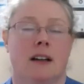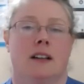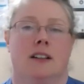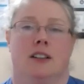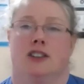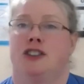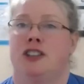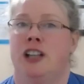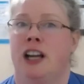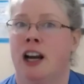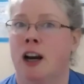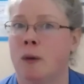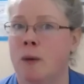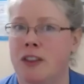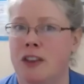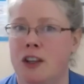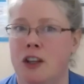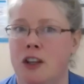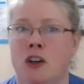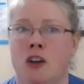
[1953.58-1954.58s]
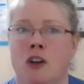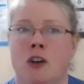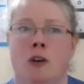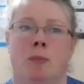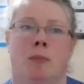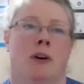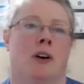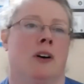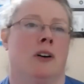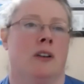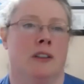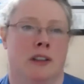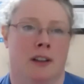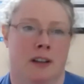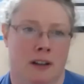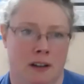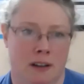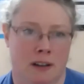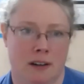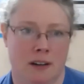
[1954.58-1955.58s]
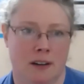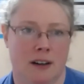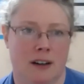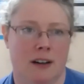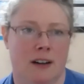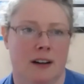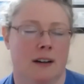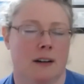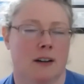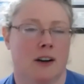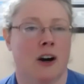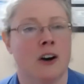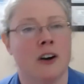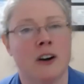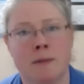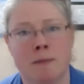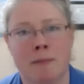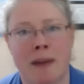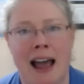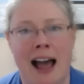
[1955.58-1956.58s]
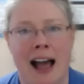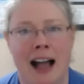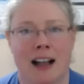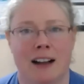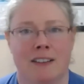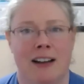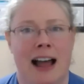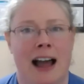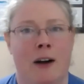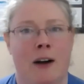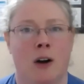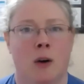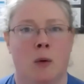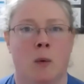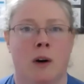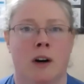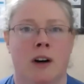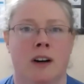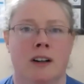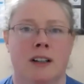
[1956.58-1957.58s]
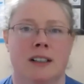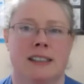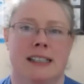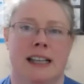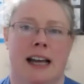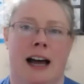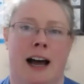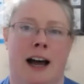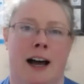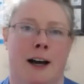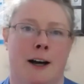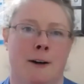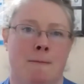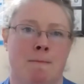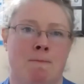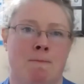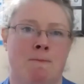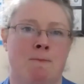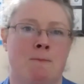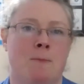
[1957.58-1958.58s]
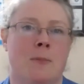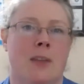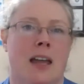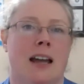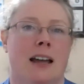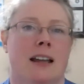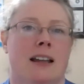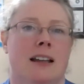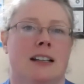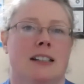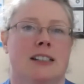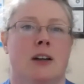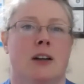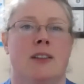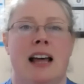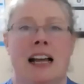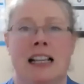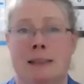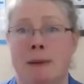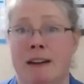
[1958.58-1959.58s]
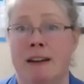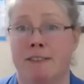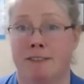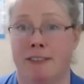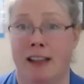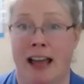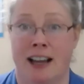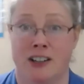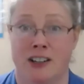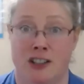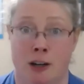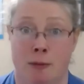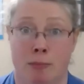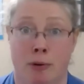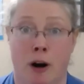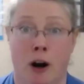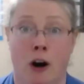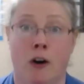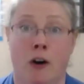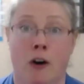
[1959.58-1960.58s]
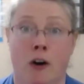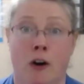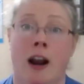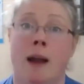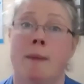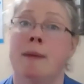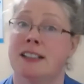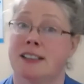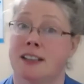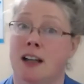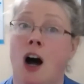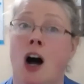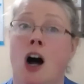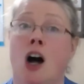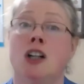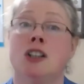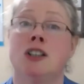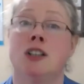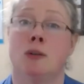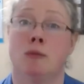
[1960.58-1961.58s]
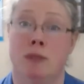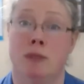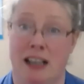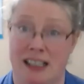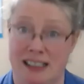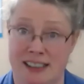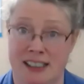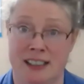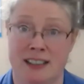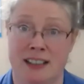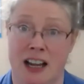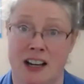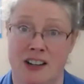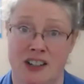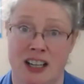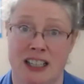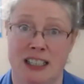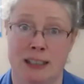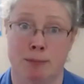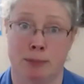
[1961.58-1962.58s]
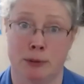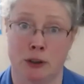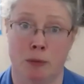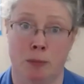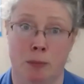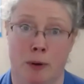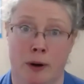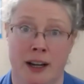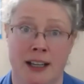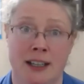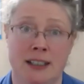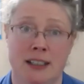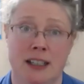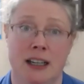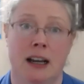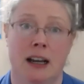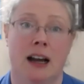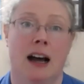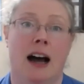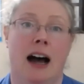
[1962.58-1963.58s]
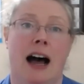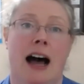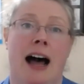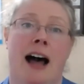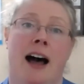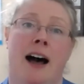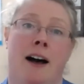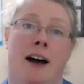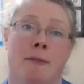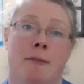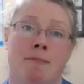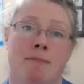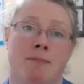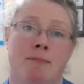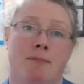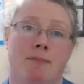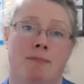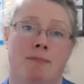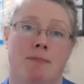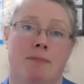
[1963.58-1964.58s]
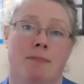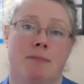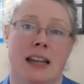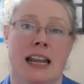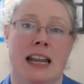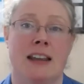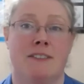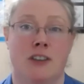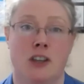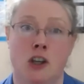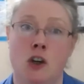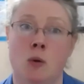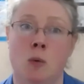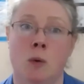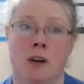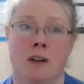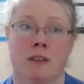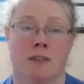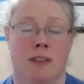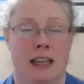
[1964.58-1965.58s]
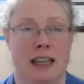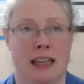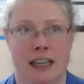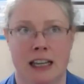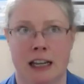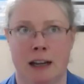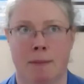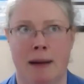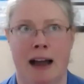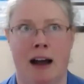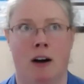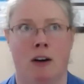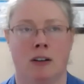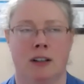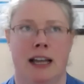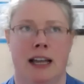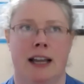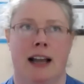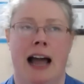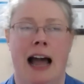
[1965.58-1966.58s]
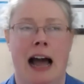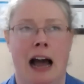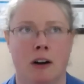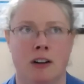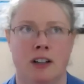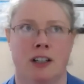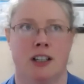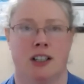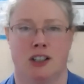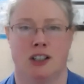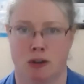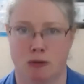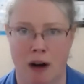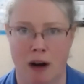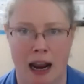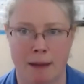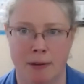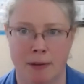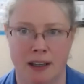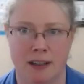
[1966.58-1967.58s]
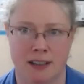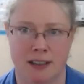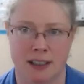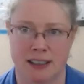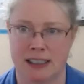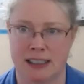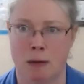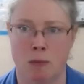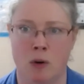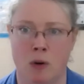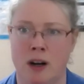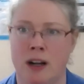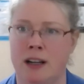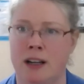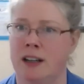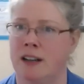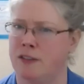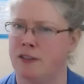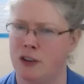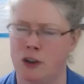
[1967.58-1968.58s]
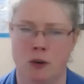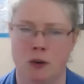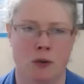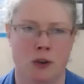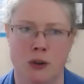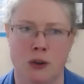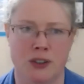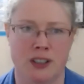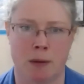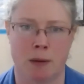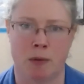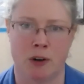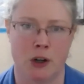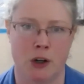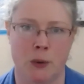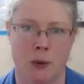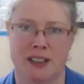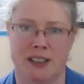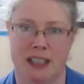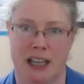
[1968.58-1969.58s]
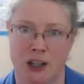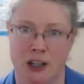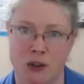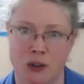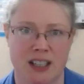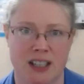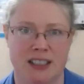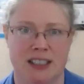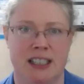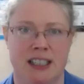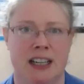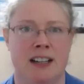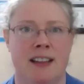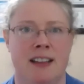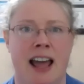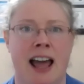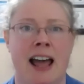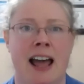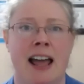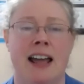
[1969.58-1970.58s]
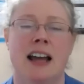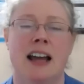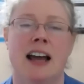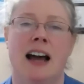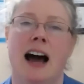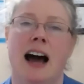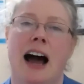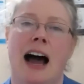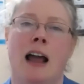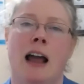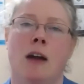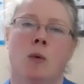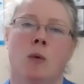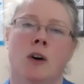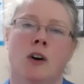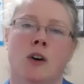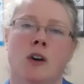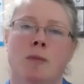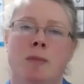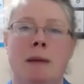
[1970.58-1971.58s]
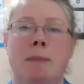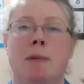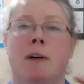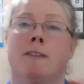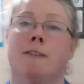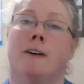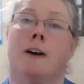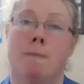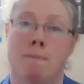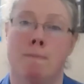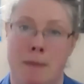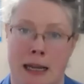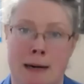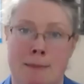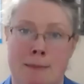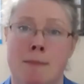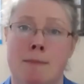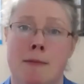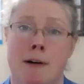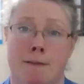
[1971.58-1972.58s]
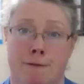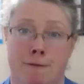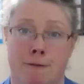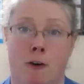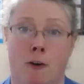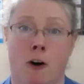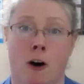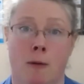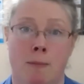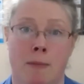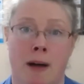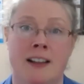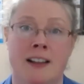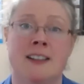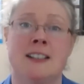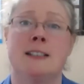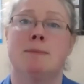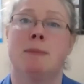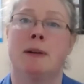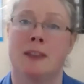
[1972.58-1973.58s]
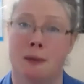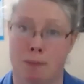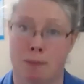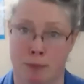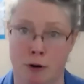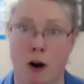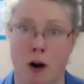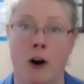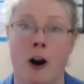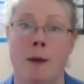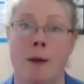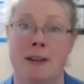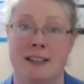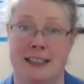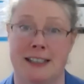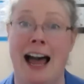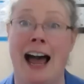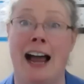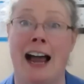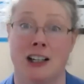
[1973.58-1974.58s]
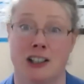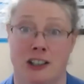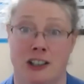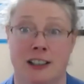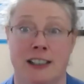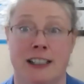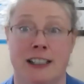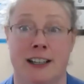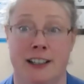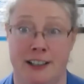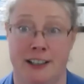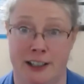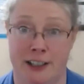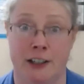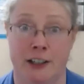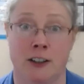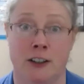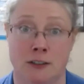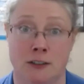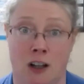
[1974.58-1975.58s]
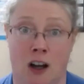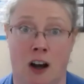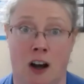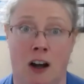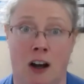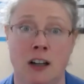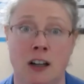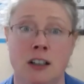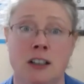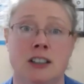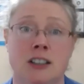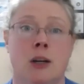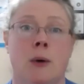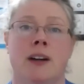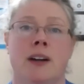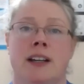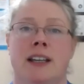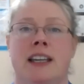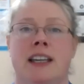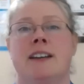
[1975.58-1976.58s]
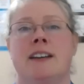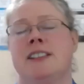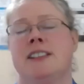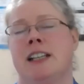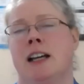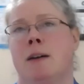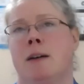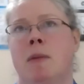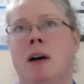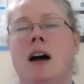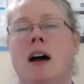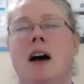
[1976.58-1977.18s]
share with you, pull the curtain back of how it works. Um, so that's my flagship program. It's called the Rest and Digest Blueprint. Um, if you were thinking about like how to describe it to someone, if you knew someone who was interested in that, I work with people for a minimum of four months, but the program is actually a year long. So it gives them